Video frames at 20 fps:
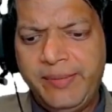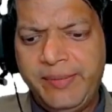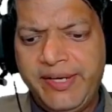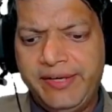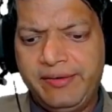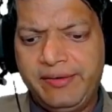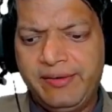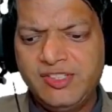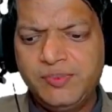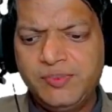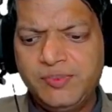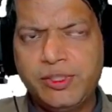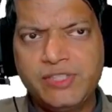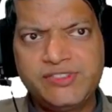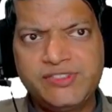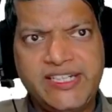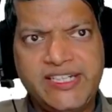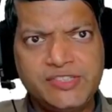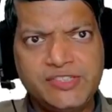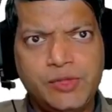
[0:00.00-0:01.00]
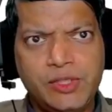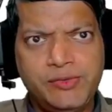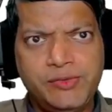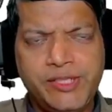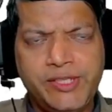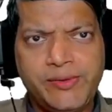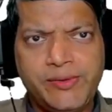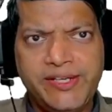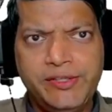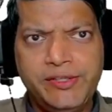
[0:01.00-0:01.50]
matrix, because that is what
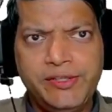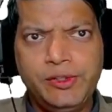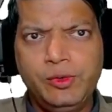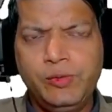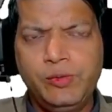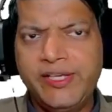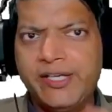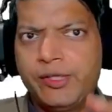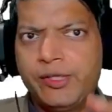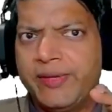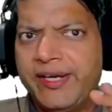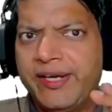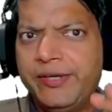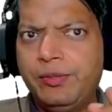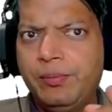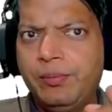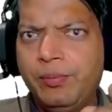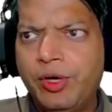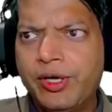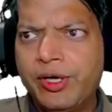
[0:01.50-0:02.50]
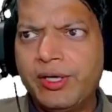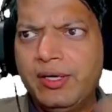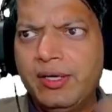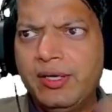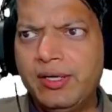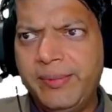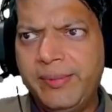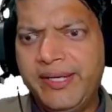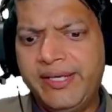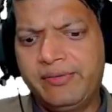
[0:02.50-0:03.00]
we are trying to do. We are trying to
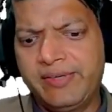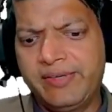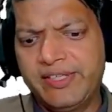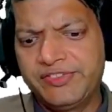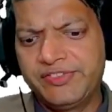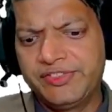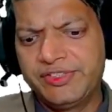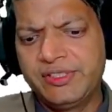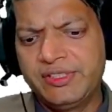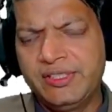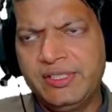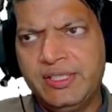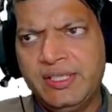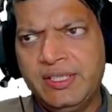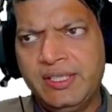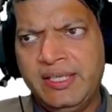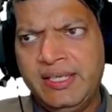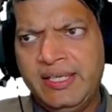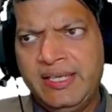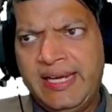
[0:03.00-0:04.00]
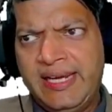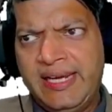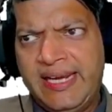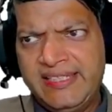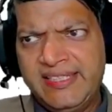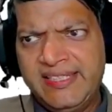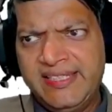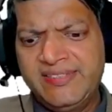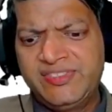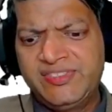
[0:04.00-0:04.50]
model a matrix,
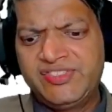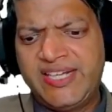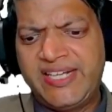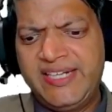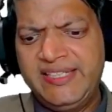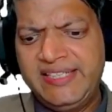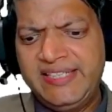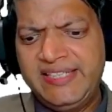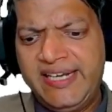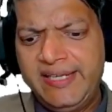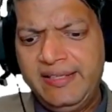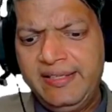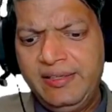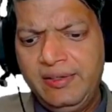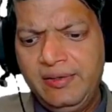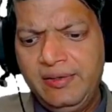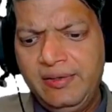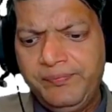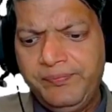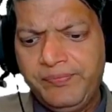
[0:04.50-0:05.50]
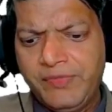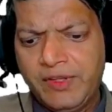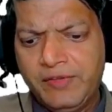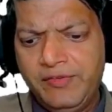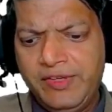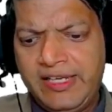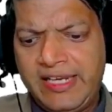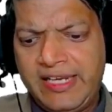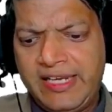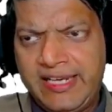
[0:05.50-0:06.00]
and then inside that
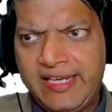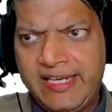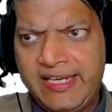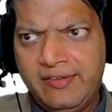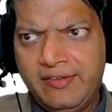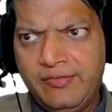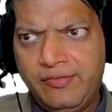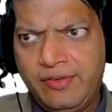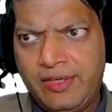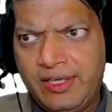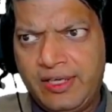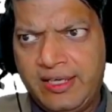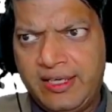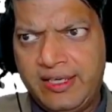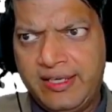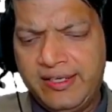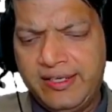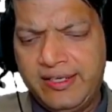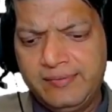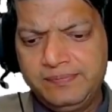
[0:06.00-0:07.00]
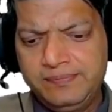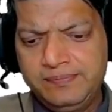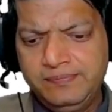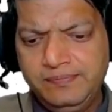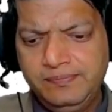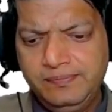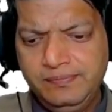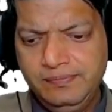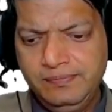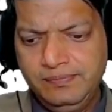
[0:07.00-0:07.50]
we'll have our
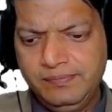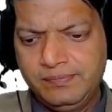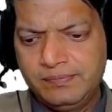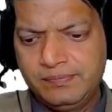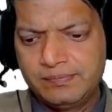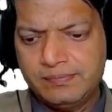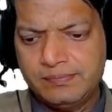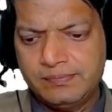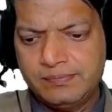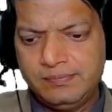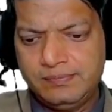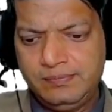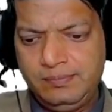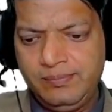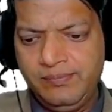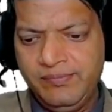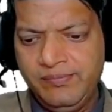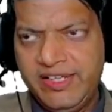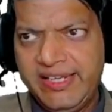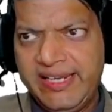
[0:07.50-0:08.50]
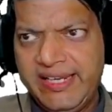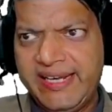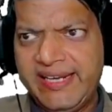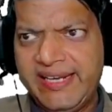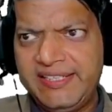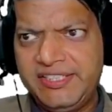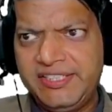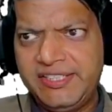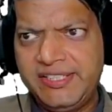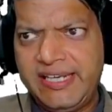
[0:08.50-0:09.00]

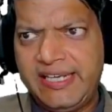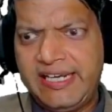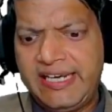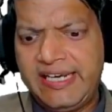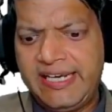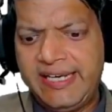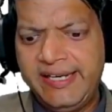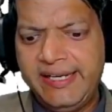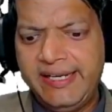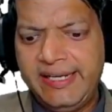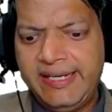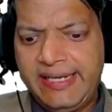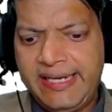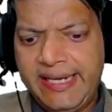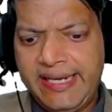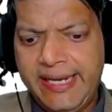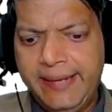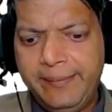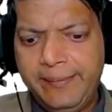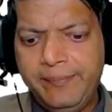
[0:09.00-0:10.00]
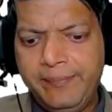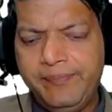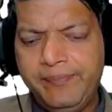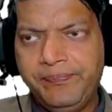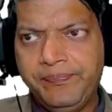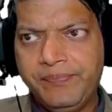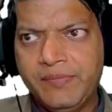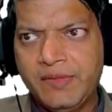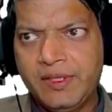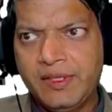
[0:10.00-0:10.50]
character array m,
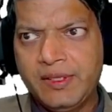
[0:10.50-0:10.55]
